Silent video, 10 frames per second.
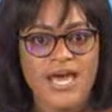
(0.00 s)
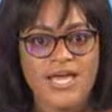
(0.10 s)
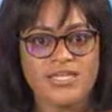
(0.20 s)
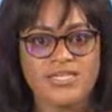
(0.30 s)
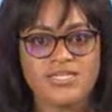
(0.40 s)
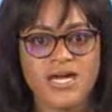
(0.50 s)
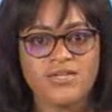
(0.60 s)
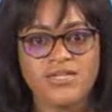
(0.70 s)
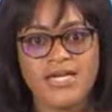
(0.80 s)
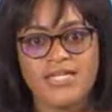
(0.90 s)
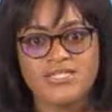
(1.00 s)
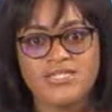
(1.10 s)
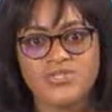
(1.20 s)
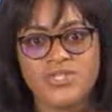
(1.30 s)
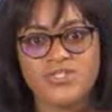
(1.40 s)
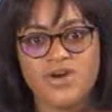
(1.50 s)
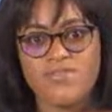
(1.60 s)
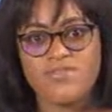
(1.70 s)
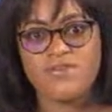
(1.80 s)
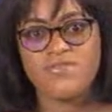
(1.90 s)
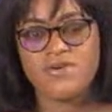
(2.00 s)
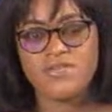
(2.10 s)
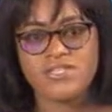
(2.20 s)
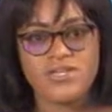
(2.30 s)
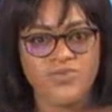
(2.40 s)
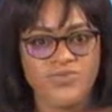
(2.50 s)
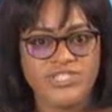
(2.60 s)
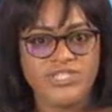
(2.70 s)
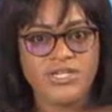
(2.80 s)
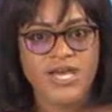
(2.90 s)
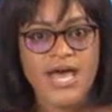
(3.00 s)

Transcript: and the South Dai district of the Volta region.